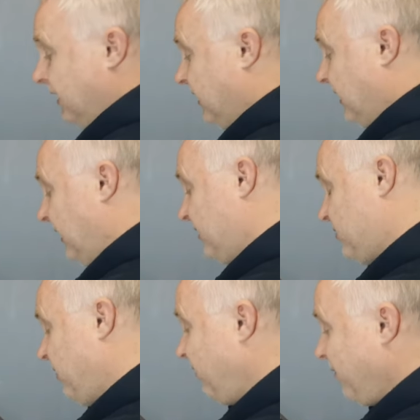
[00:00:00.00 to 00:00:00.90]
little
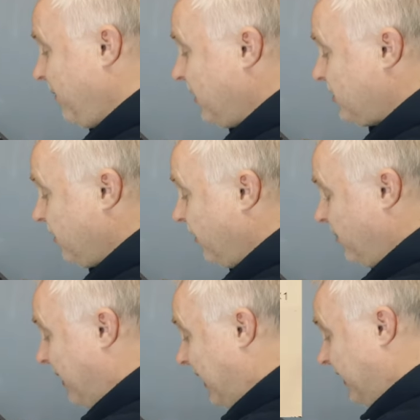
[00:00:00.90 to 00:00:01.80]
extra information on
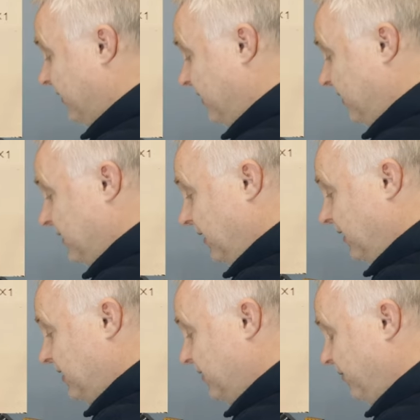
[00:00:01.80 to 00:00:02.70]
the back. There's a
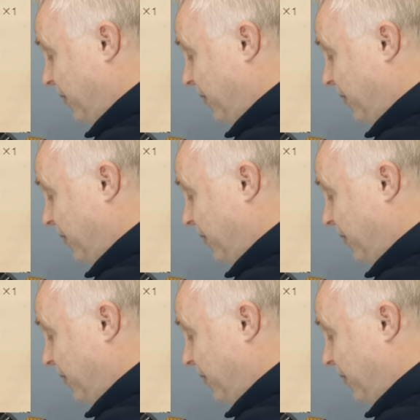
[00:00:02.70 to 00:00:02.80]
list of